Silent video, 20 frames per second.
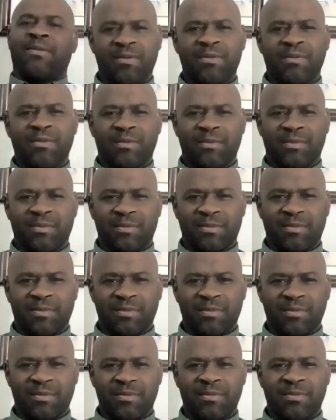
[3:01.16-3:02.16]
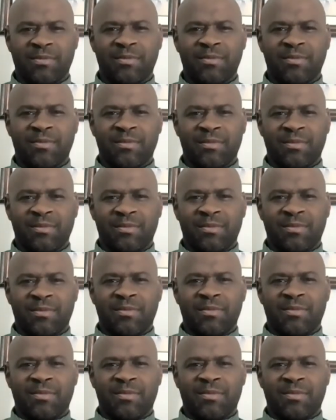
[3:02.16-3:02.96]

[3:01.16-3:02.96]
(silence)